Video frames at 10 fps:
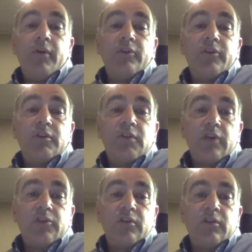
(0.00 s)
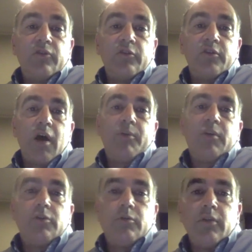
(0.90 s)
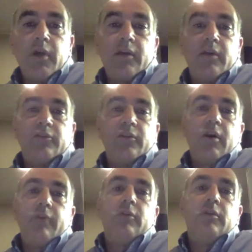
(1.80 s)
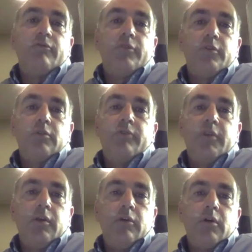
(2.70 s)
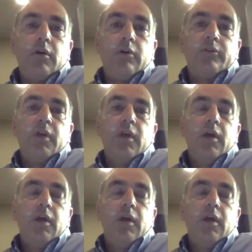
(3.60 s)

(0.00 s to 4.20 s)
suggestions for topics you would like us to cover in future video calls,